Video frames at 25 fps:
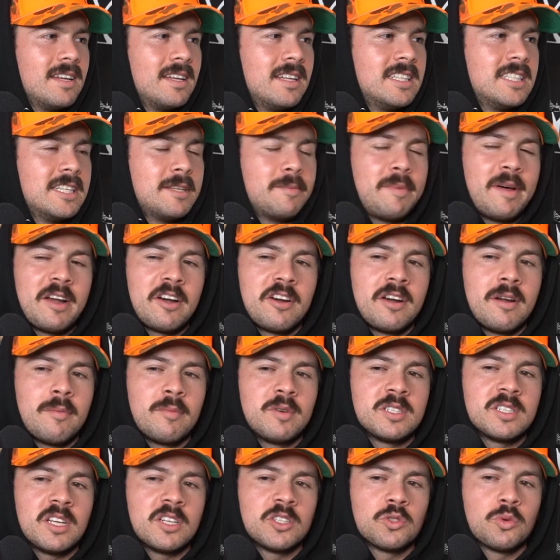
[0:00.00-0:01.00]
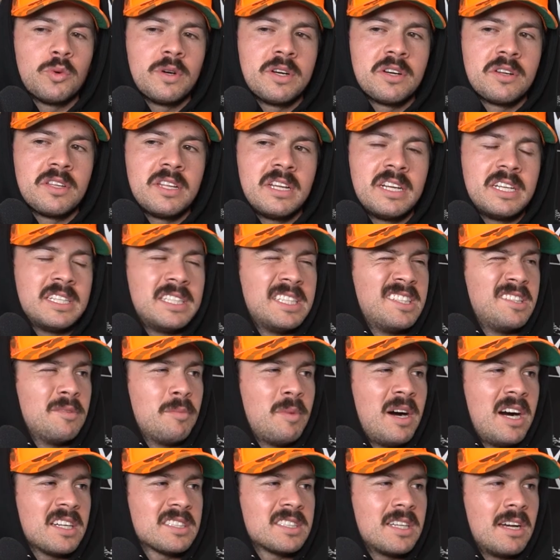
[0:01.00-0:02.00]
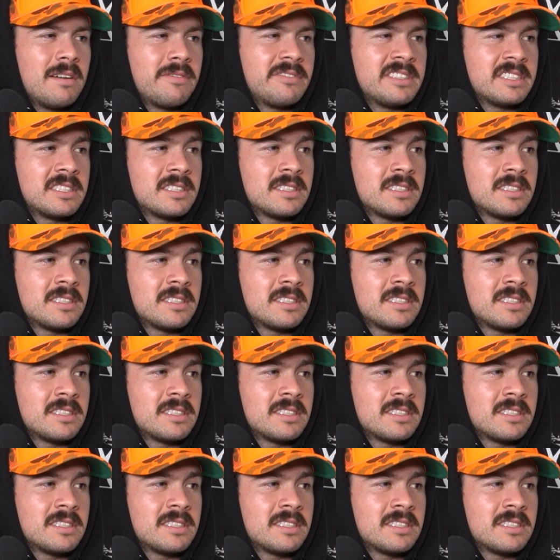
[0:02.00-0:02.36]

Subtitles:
It did better numbers on Twitter than it did the box office.